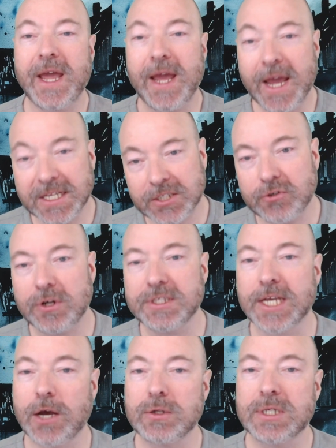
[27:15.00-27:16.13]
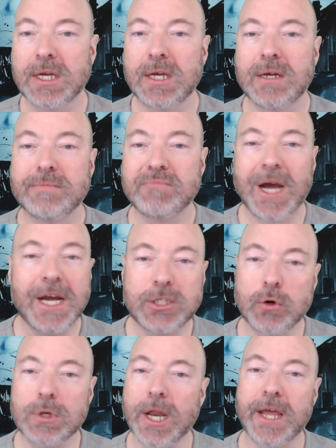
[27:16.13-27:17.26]
As it turns out, I
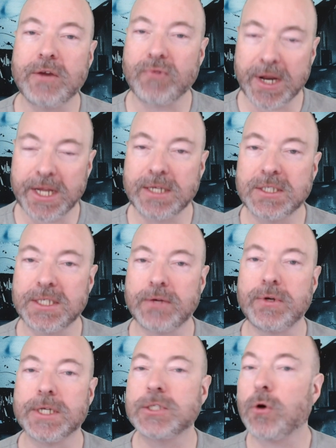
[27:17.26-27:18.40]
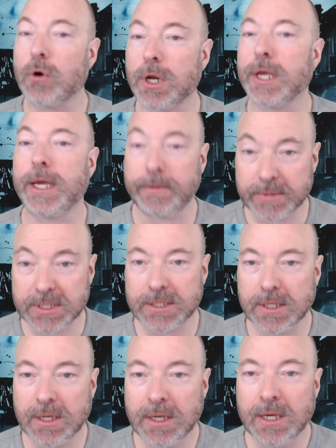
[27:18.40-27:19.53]
don't like running serious horror games.
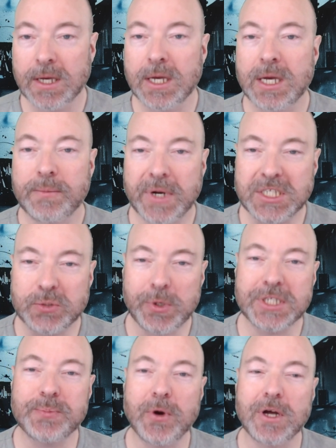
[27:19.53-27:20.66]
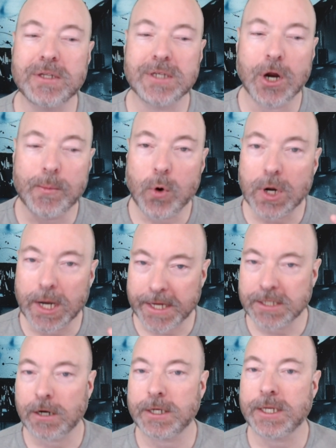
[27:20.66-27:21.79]
My sweet spot are more
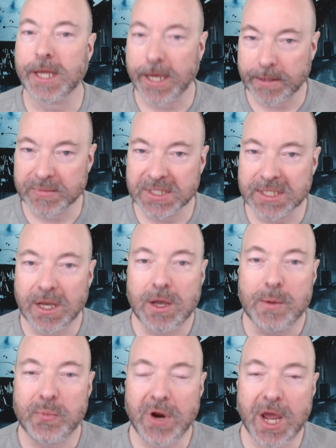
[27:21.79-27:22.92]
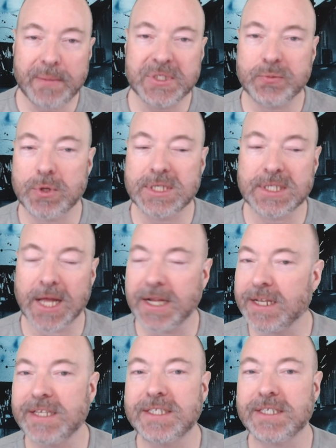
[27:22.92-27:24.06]
lighthearted games, perhaps with
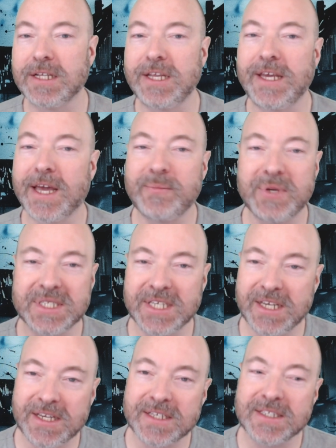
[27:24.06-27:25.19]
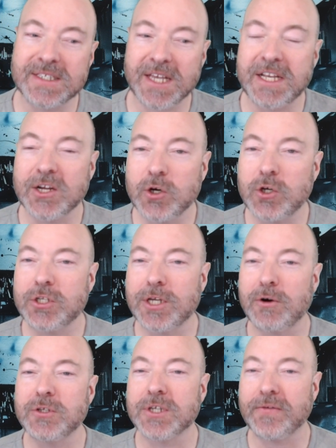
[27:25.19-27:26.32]
slightly silly NPCs and a good
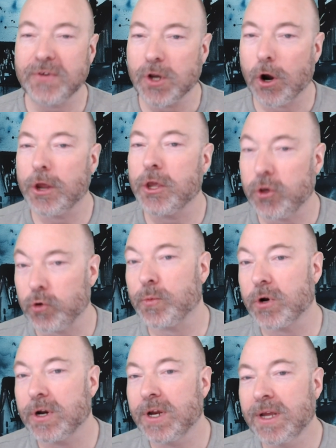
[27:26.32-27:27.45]
dose of dark humor.